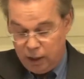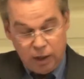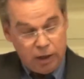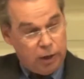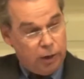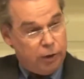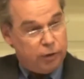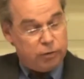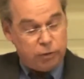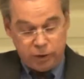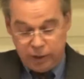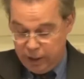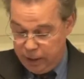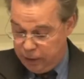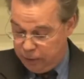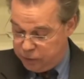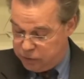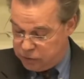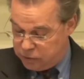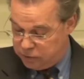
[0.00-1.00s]
Character
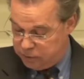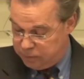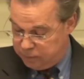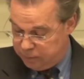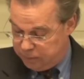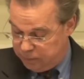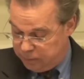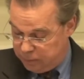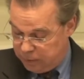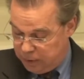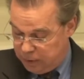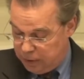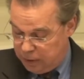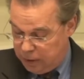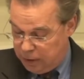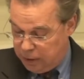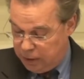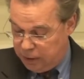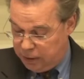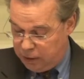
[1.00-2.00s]
counts,
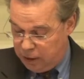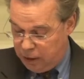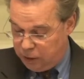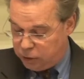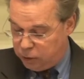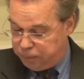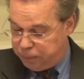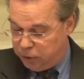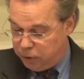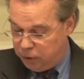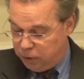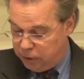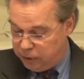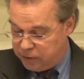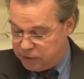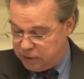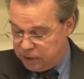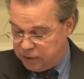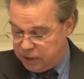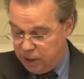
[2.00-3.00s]
and Dr.
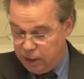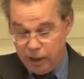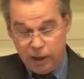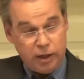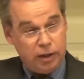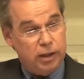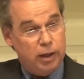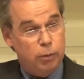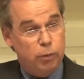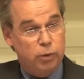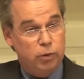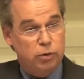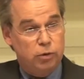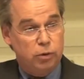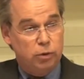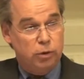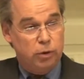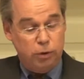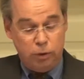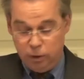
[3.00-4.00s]
Paul is a tonic that will
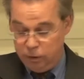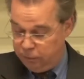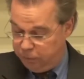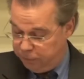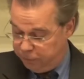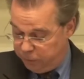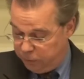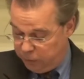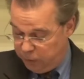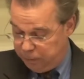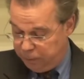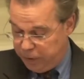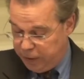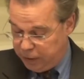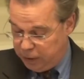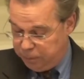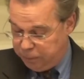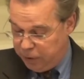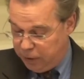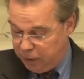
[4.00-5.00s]
do good for the
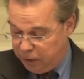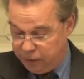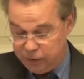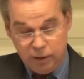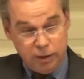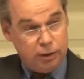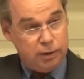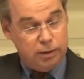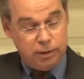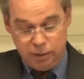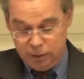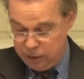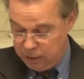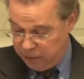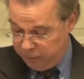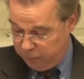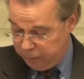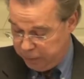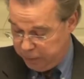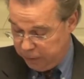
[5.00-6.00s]
body politic
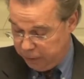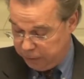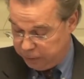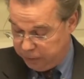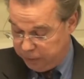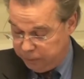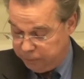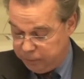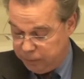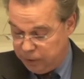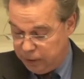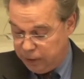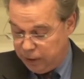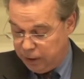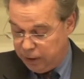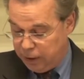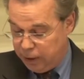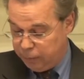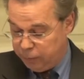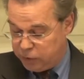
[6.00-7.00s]
of America.
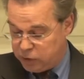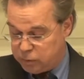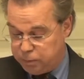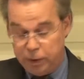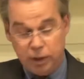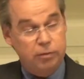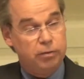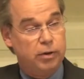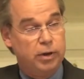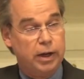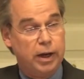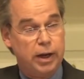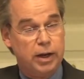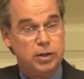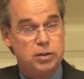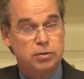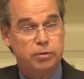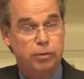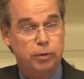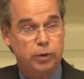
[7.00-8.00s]
And I respectfully
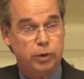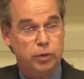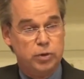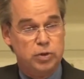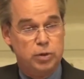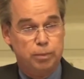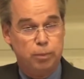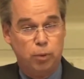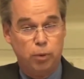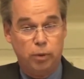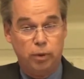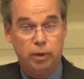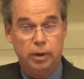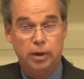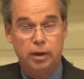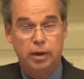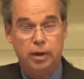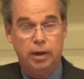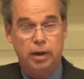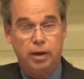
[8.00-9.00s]
ask for your support
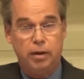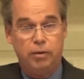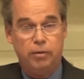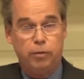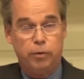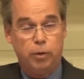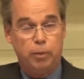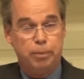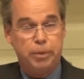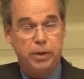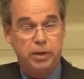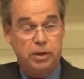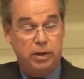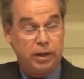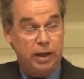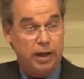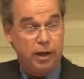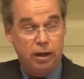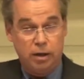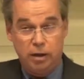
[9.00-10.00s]
for the
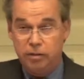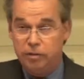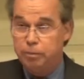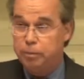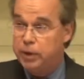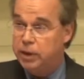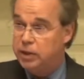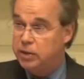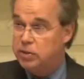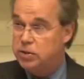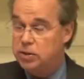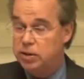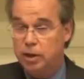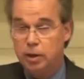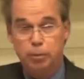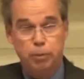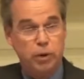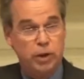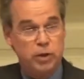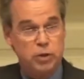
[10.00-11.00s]
candidate of peace
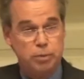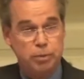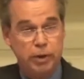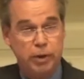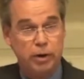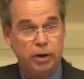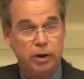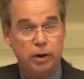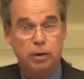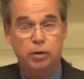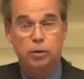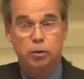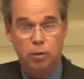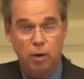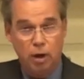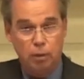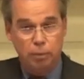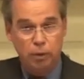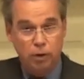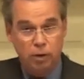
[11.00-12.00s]
and prosperity, Ron